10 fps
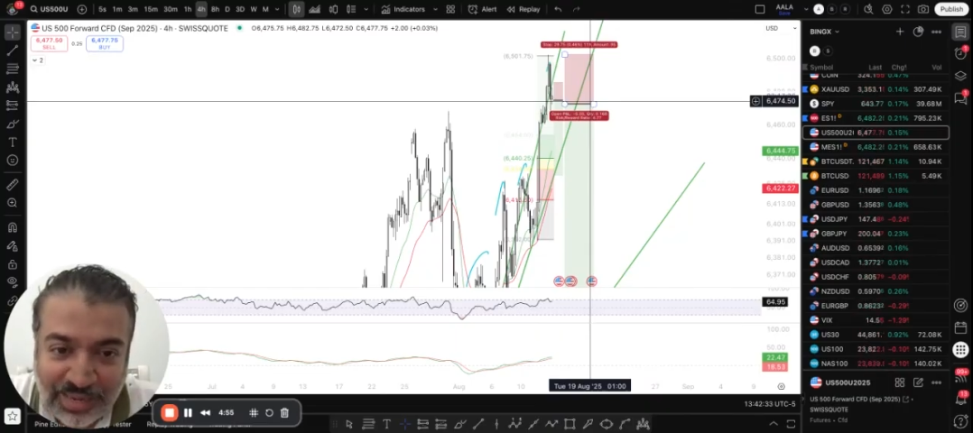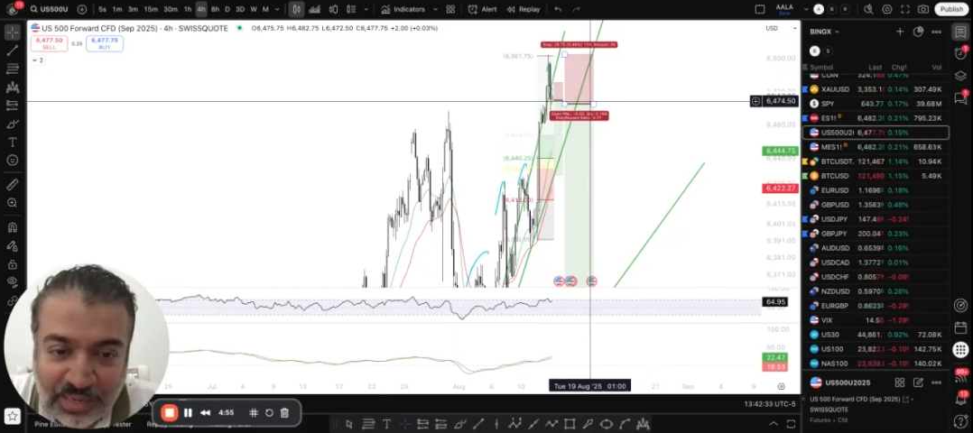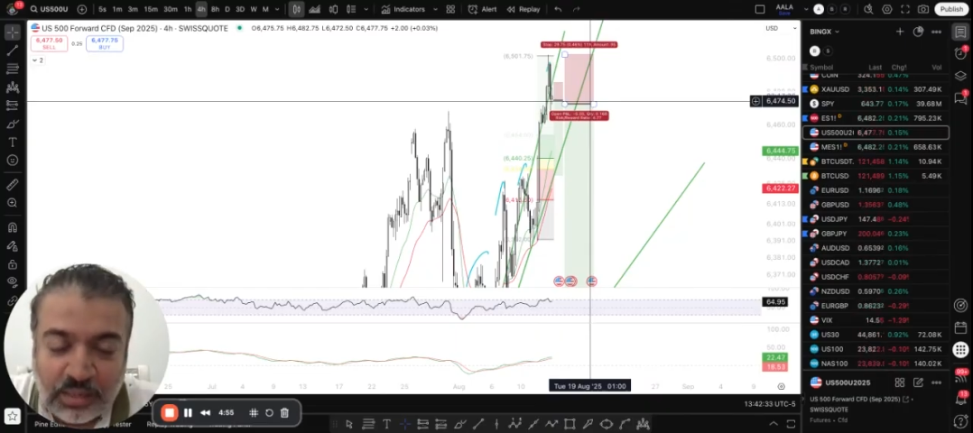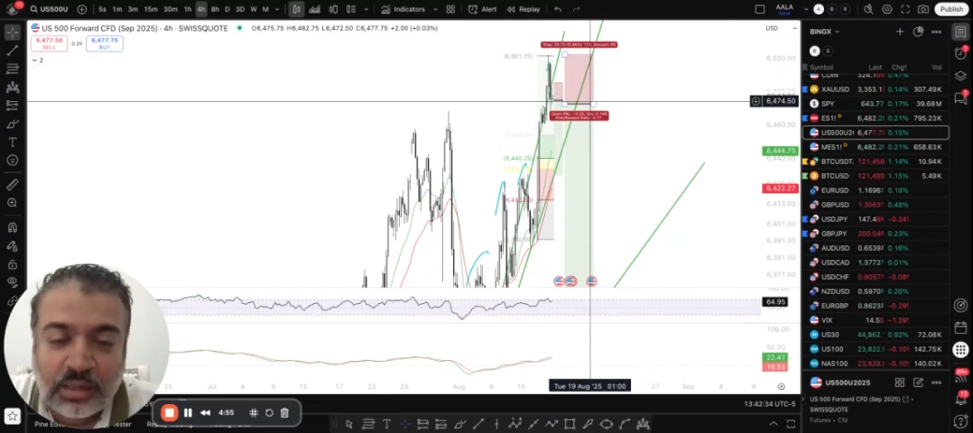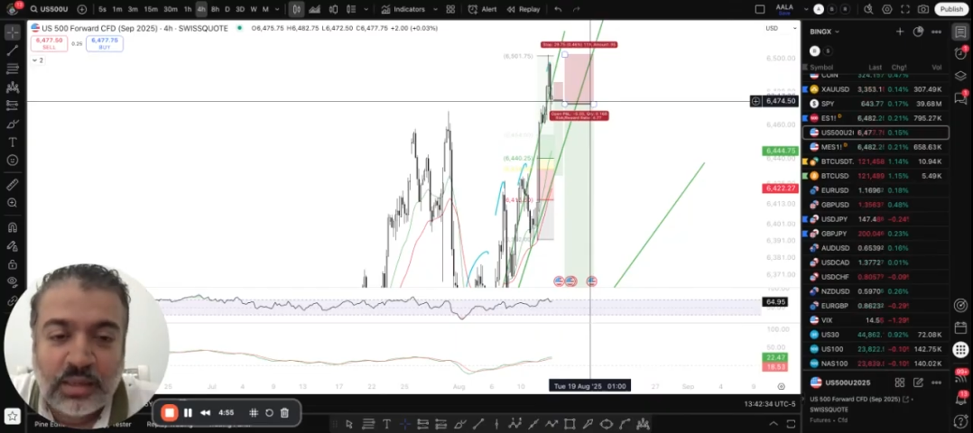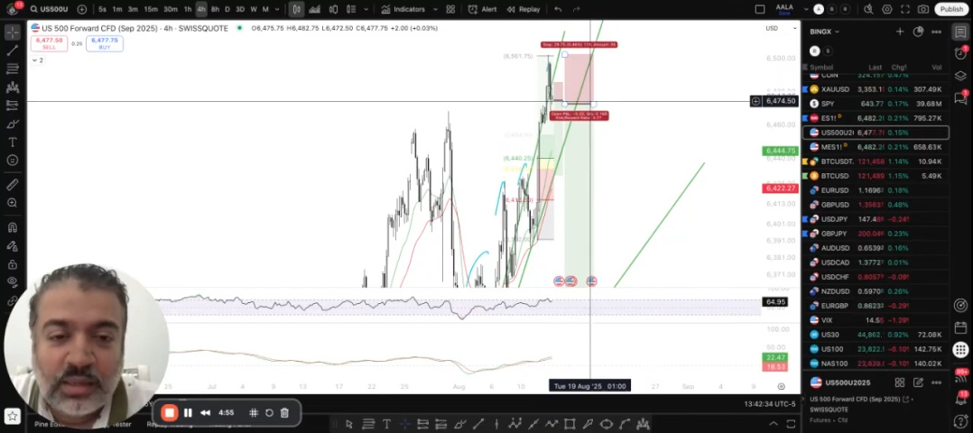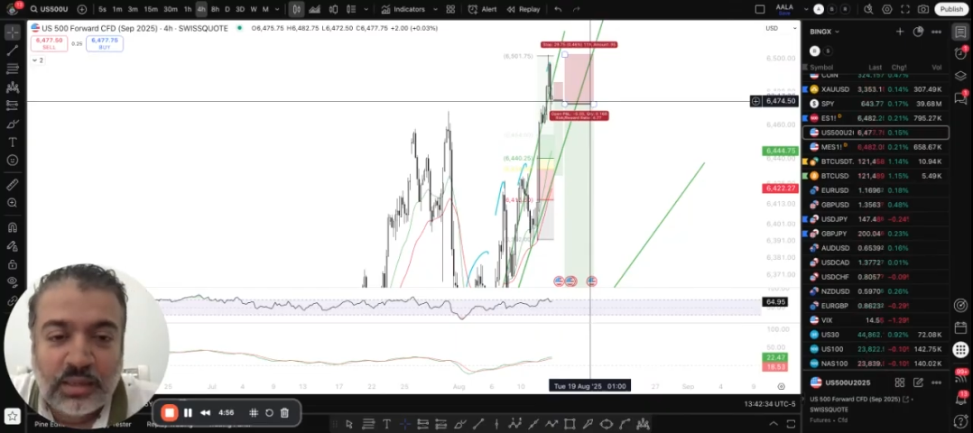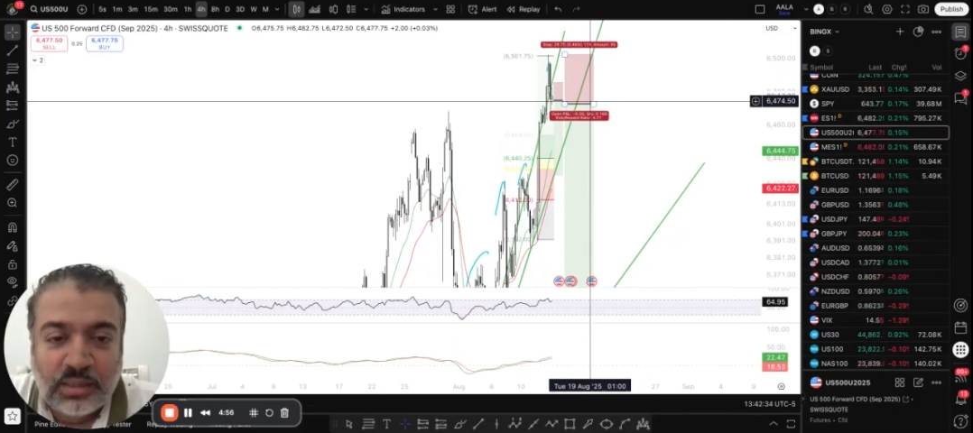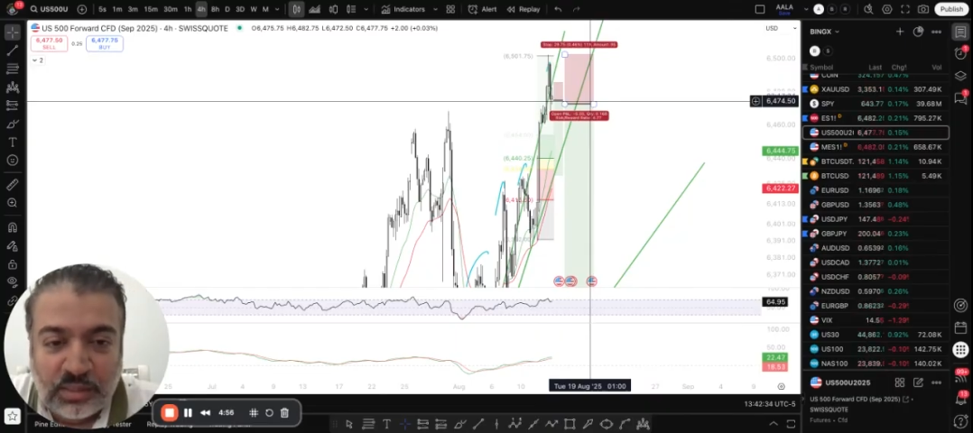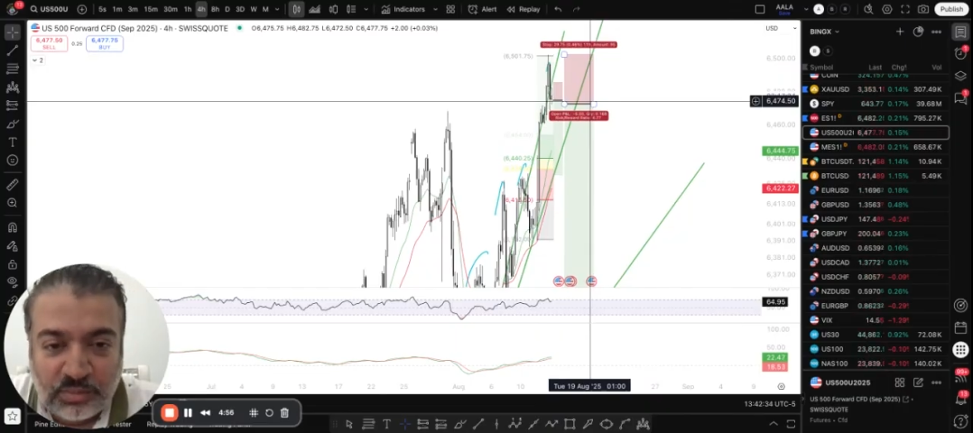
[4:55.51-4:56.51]
gain.
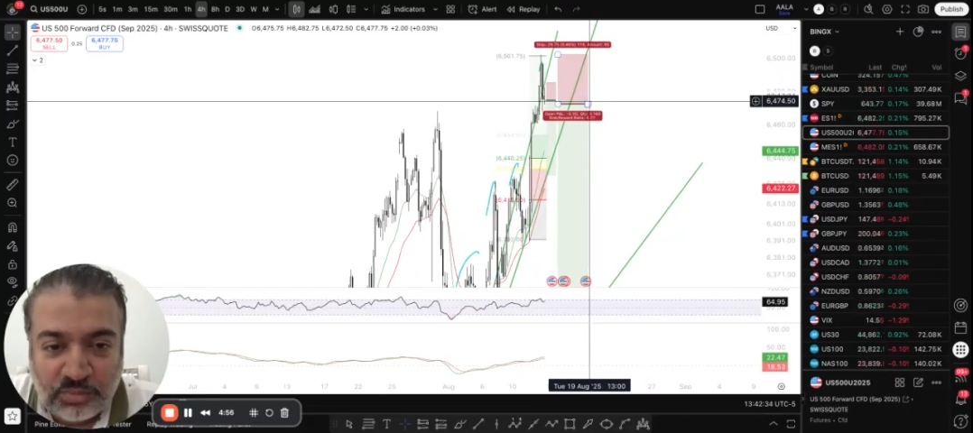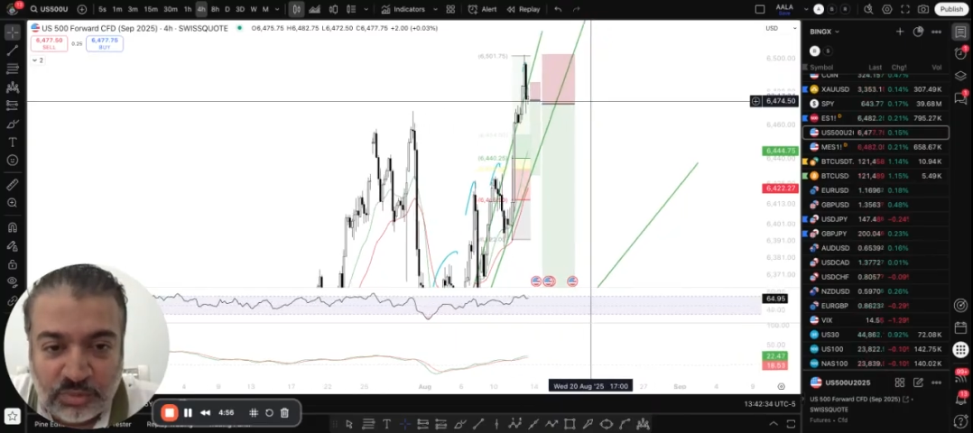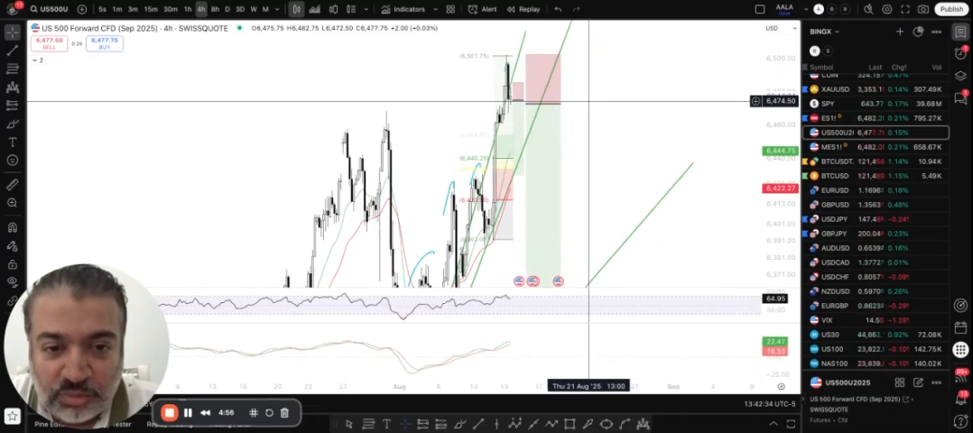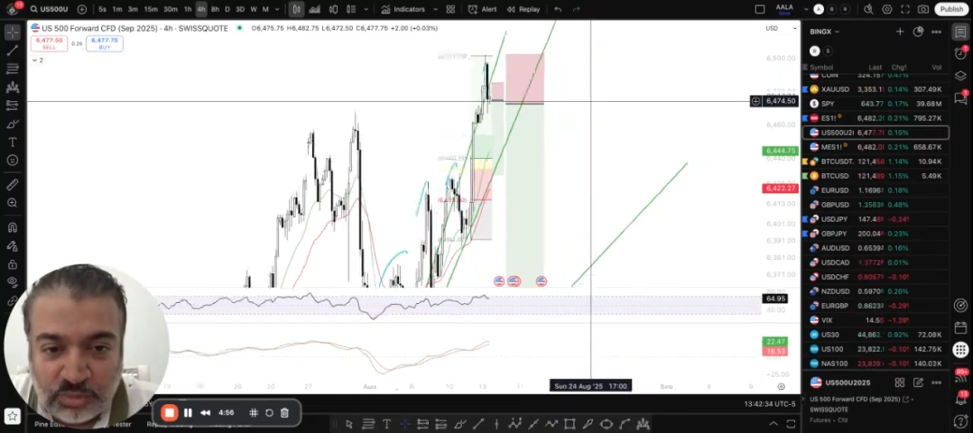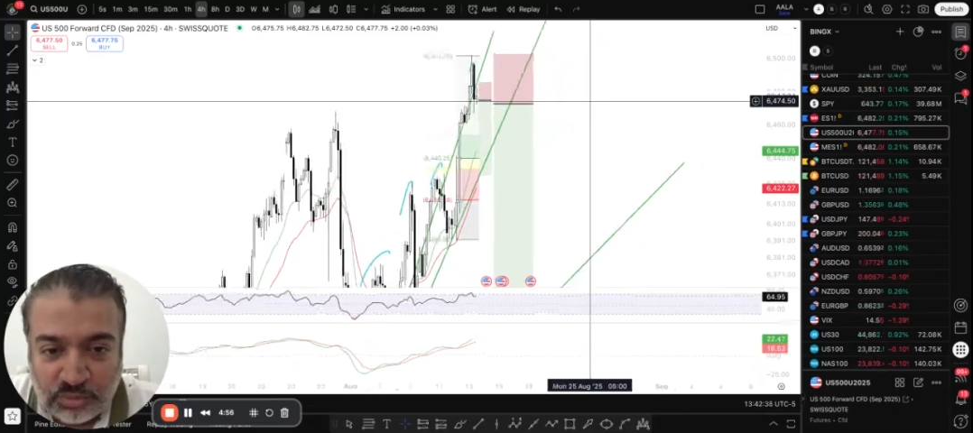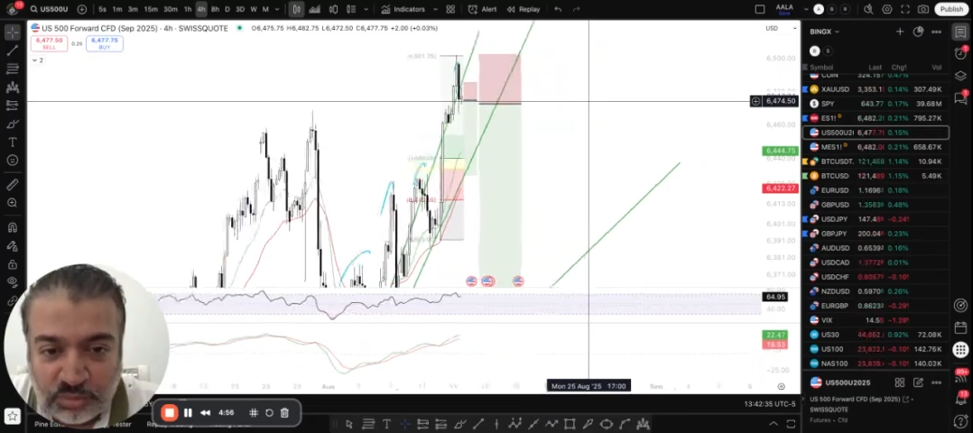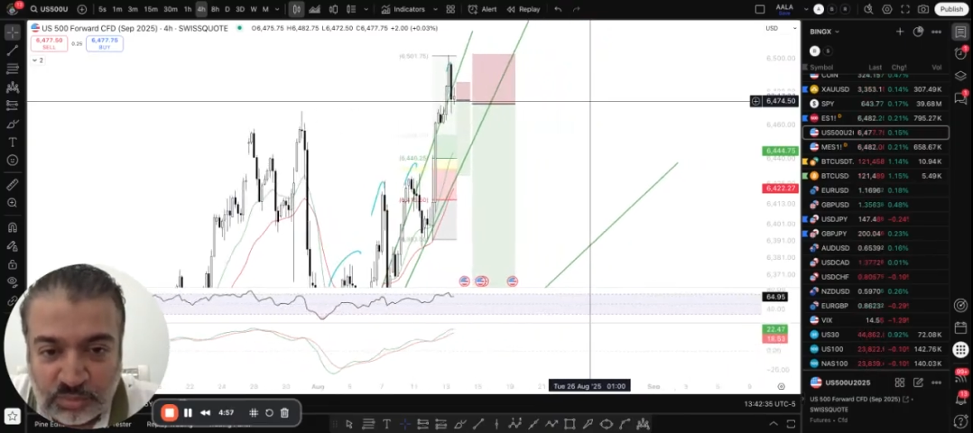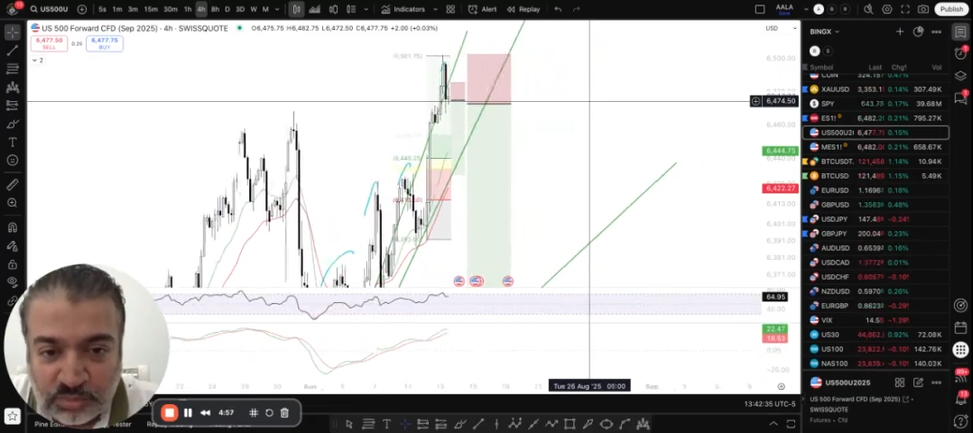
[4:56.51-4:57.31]
If you